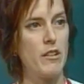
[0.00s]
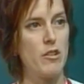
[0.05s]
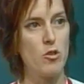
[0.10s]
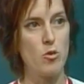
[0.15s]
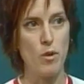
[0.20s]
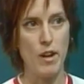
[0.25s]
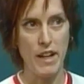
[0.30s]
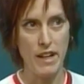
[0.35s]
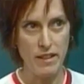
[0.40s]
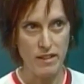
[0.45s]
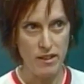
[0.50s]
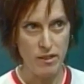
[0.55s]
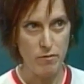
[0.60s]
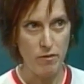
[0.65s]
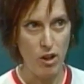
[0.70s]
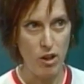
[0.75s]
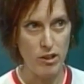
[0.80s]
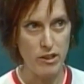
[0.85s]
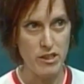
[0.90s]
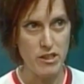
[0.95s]
train the
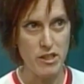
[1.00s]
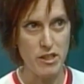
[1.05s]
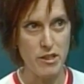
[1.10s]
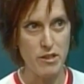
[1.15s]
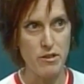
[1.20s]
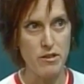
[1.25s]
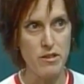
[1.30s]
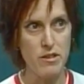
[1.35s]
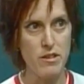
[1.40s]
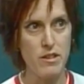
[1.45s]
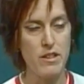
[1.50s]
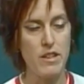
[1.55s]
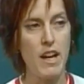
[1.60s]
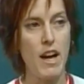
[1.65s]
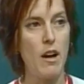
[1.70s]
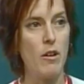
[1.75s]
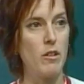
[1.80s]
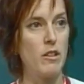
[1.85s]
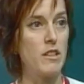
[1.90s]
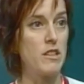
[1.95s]
volunteers in
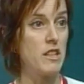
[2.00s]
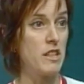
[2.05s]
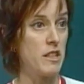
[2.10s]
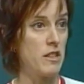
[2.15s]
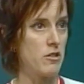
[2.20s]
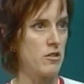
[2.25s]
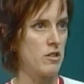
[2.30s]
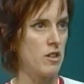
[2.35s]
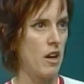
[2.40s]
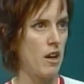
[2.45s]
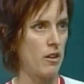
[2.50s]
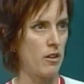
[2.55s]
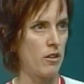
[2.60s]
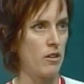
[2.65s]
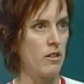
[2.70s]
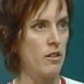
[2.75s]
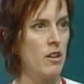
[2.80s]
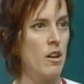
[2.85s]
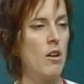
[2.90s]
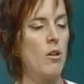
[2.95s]
how to teach
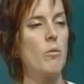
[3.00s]
soccer.